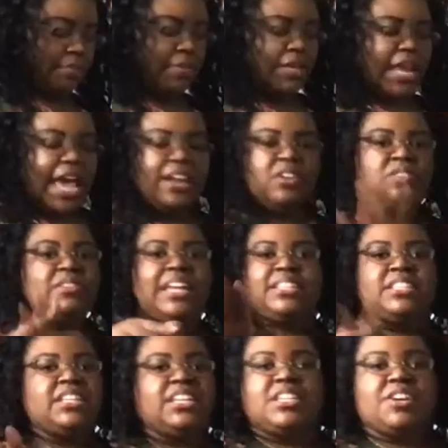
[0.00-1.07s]
But I don't like
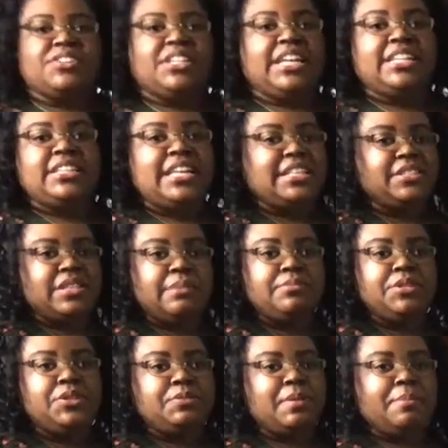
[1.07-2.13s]
to get dirty like that, so I'm
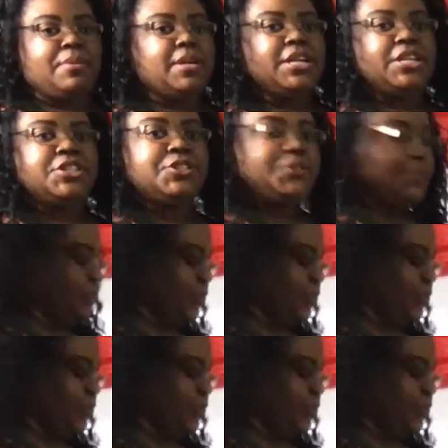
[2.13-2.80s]
going to use my brush.